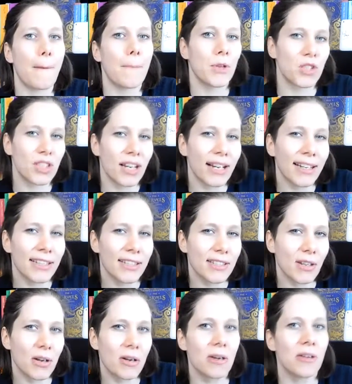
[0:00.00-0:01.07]

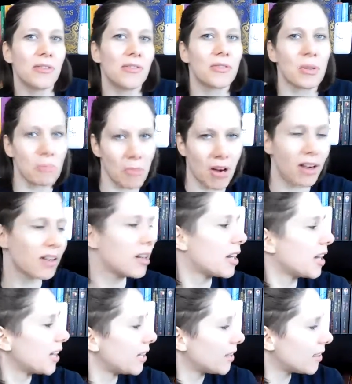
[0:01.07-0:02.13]
Besides of the manga
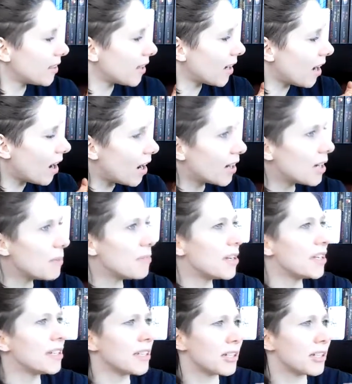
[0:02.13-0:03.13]
and the anime,